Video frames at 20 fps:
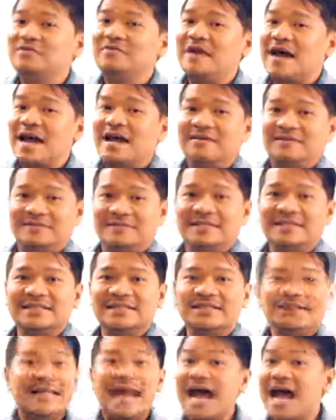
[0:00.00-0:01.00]
survived.
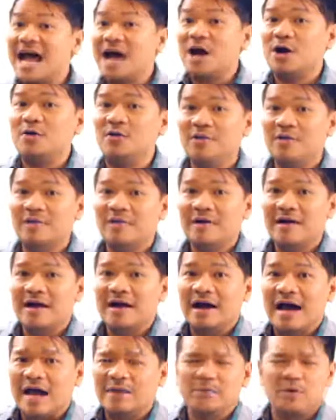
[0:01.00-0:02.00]
Now,
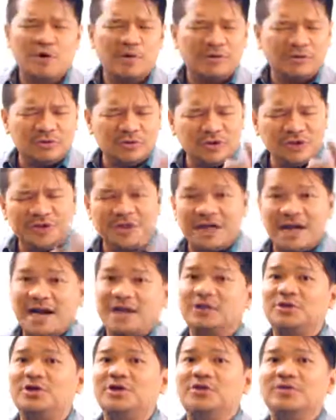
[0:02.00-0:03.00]
I'm going to
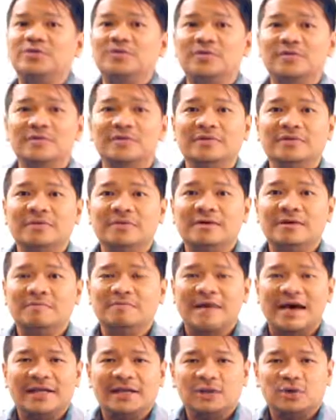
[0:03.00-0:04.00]
share to you
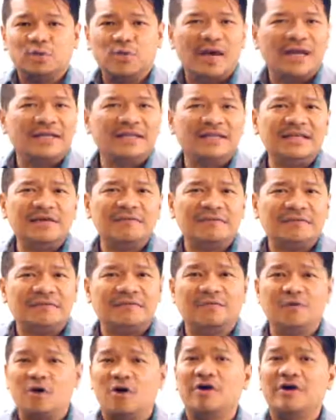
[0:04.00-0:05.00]
my
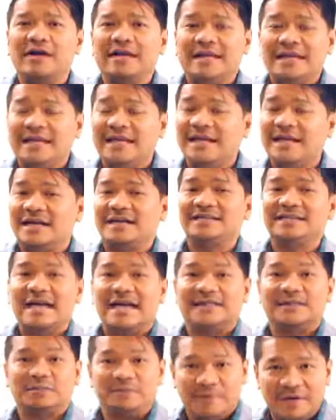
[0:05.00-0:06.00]
24 years
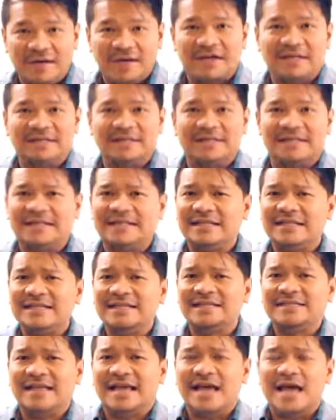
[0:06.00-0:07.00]
experience in
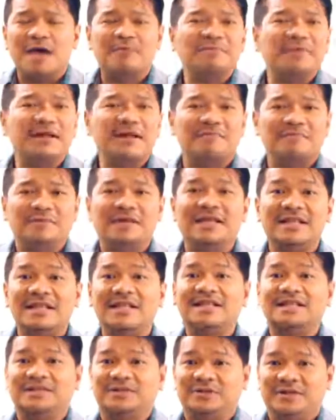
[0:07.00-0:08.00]
this MLM
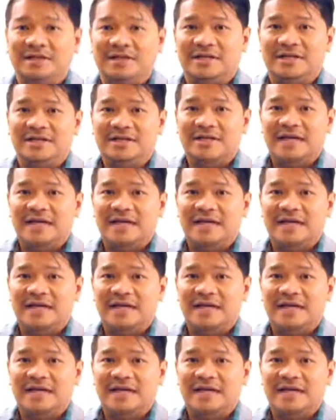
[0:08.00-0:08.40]
industry.